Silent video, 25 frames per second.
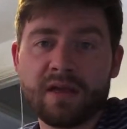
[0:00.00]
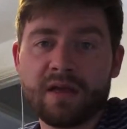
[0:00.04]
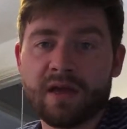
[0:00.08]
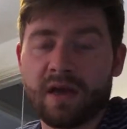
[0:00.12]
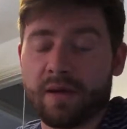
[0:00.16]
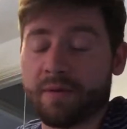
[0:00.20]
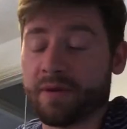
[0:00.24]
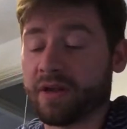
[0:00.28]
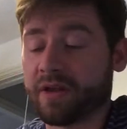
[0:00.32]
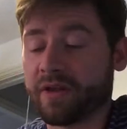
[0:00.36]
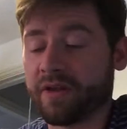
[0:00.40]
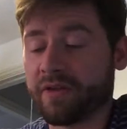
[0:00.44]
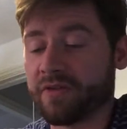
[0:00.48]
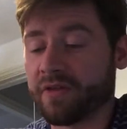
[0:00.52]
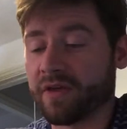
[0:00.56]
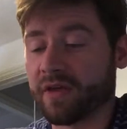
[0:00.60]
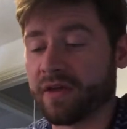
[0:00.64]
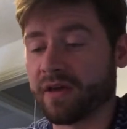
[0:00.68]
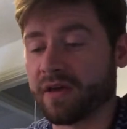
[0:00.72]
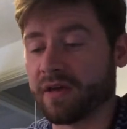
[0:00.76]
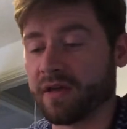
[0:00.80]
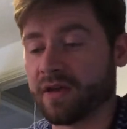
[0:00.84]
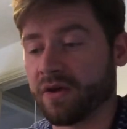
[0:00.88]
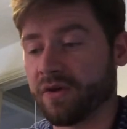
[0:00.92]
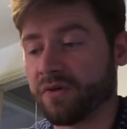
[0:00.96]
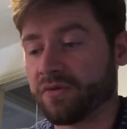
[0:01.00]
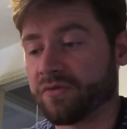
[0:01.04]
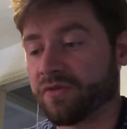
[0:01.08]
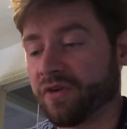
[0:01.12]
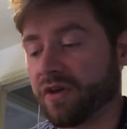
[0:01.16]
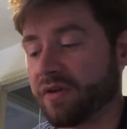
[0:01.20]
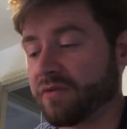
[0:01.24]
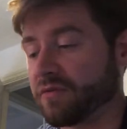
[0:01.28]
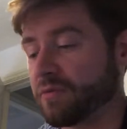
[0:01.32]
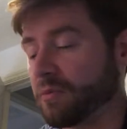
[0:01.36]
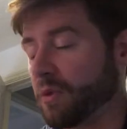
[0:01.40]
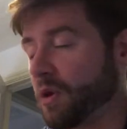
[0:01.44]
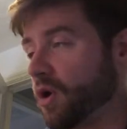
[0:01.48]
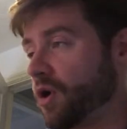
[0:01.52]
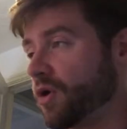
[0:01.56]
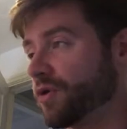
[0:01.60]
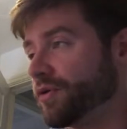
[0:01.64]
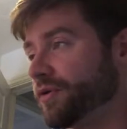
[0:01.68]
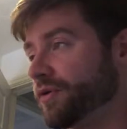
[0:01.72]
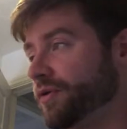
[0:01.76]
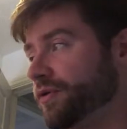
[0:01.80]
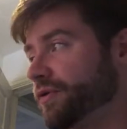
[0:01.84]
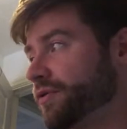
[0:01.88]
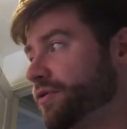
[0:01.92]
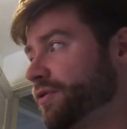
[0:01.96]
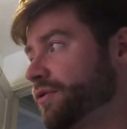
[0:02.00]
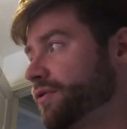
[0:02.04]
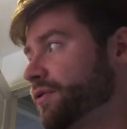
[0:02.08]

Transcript: I mean, I don't think James Bond.